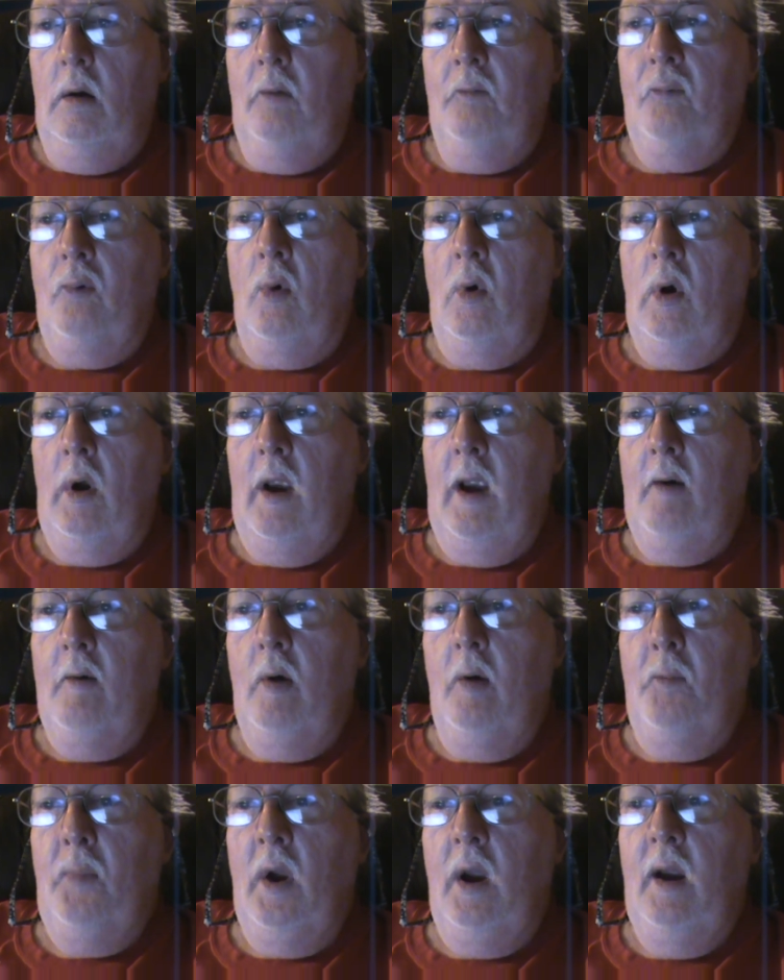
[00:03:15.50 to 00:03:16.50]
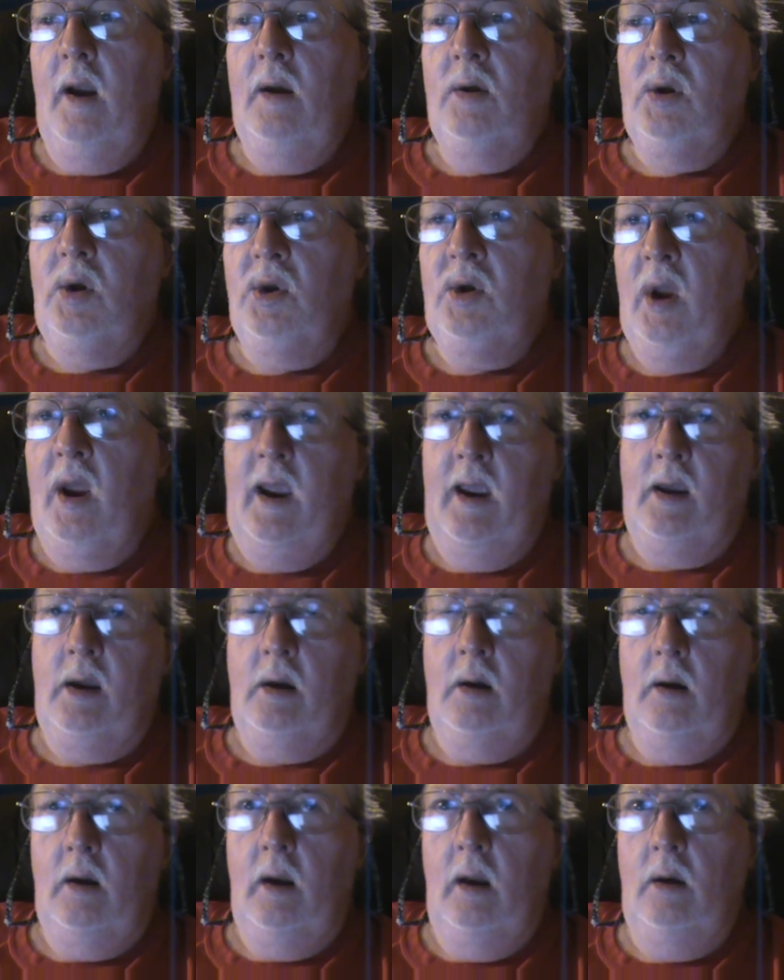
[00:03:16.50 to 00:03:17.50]
for everybody to
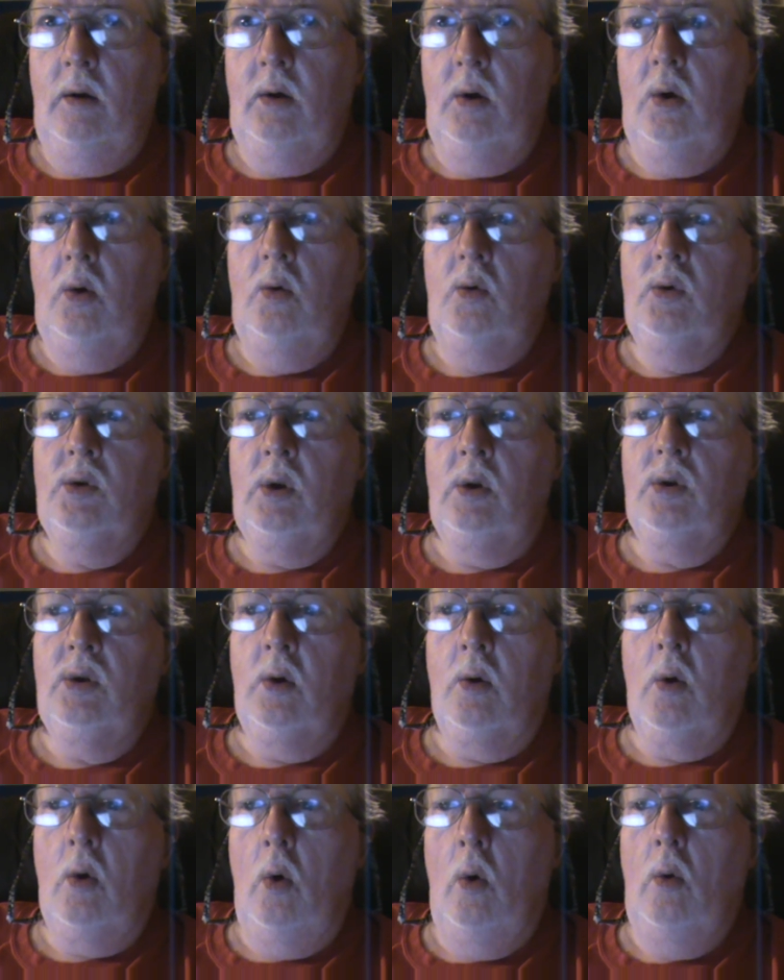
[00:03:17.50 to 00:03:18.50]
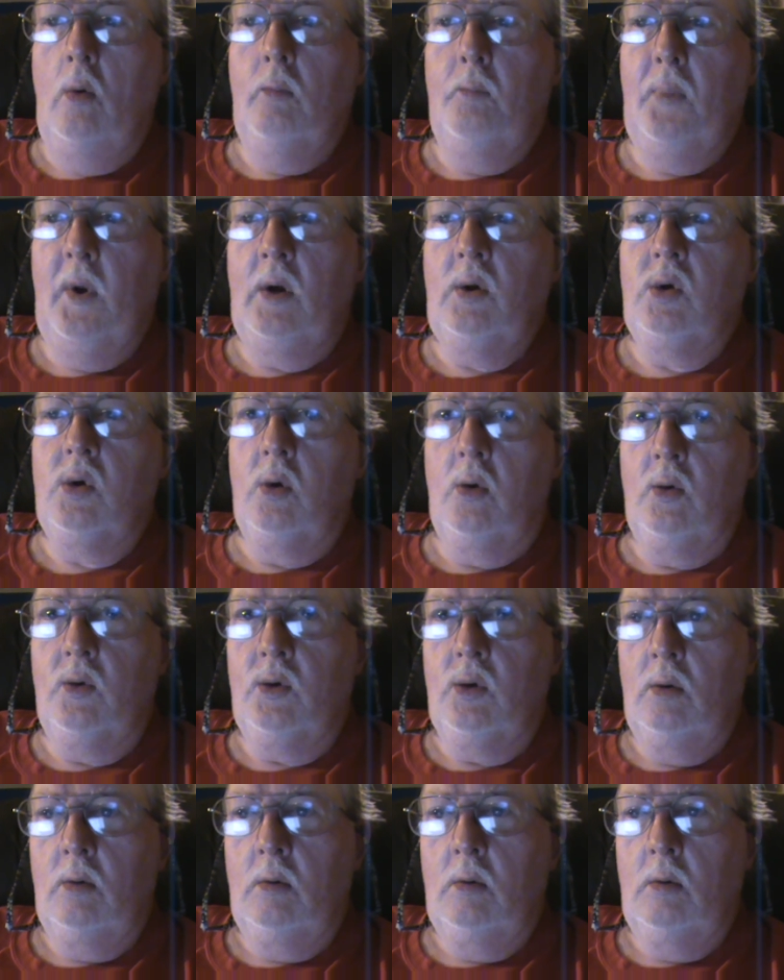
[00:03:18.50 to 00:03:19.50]
take and use as their own pictures.